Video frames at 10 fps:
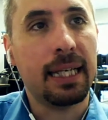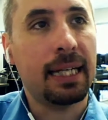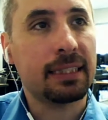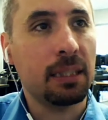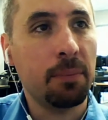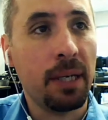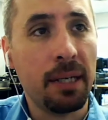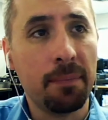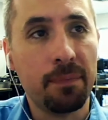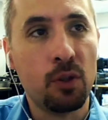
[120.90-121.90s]
asking
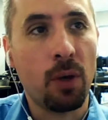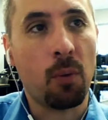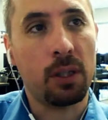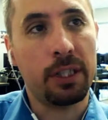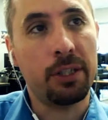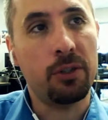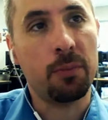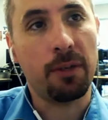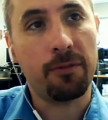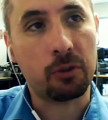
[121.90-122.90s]
me, do I want to use
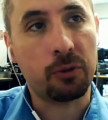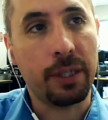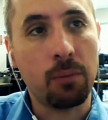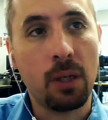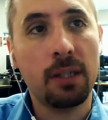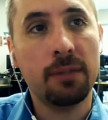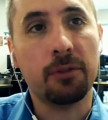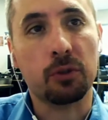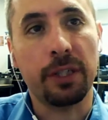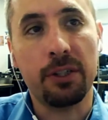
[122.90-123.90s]
my full screen 1,
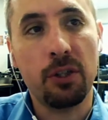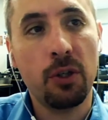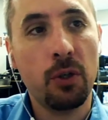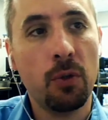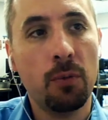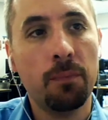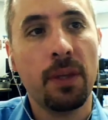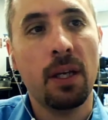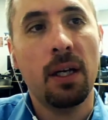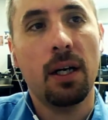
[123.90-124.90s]
full screen 2,
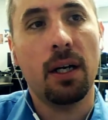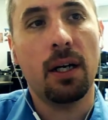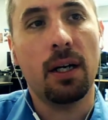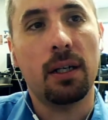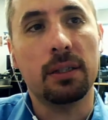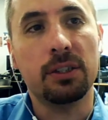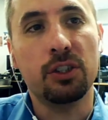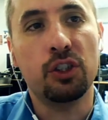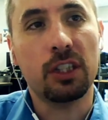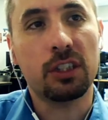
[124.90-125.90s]

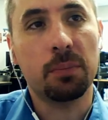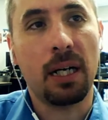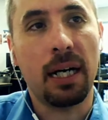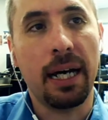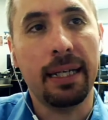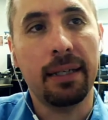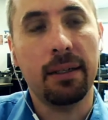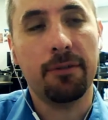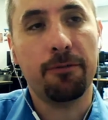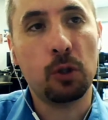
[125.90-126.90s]
just my
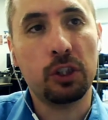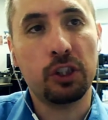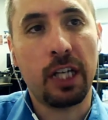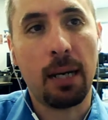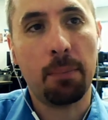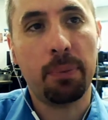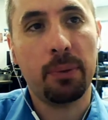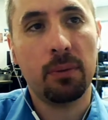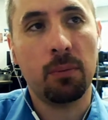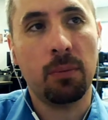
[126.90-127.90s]
Photoshop
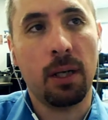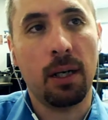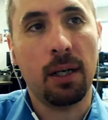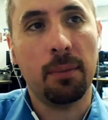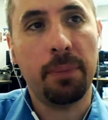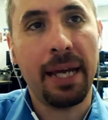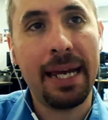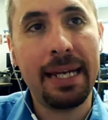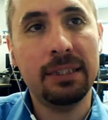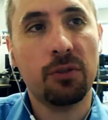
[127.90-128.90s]

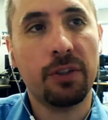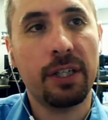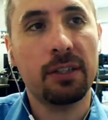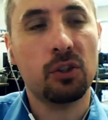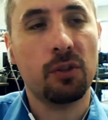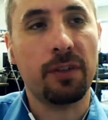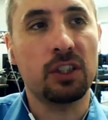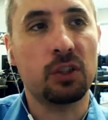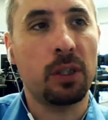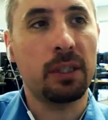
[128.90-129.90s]
page over here. So if I
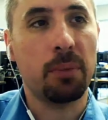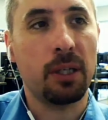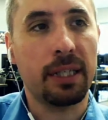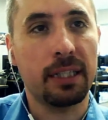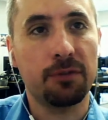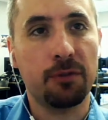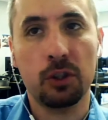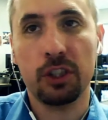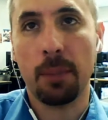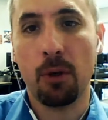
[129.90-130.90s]
just wanted to broadcast
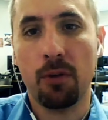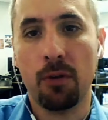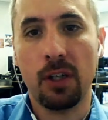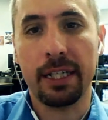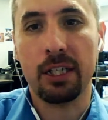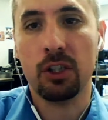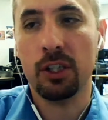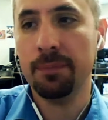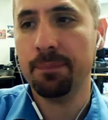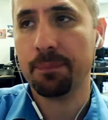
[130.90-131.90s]
Photoshop over, I could.